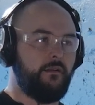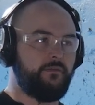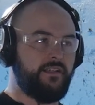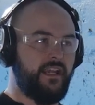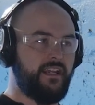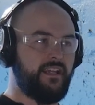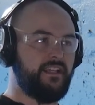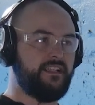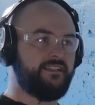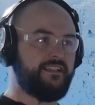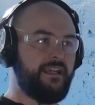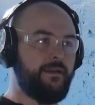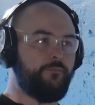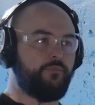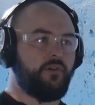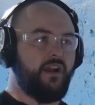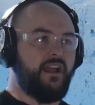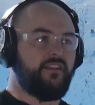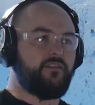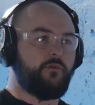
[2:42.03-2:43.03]
Taking a deep
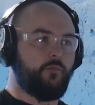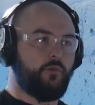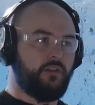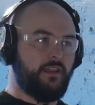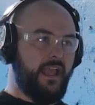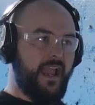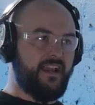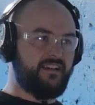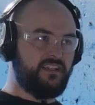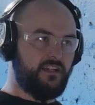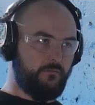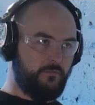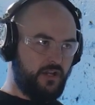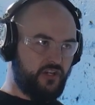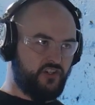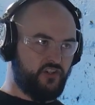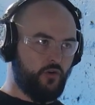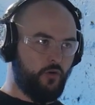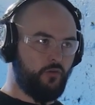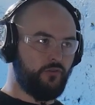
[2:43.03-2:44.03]
breath, I'm relaxing
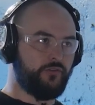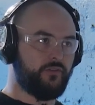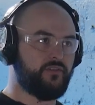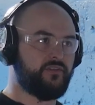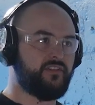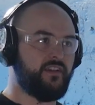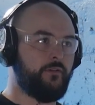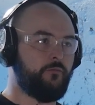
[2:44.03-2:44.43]
my shoulders,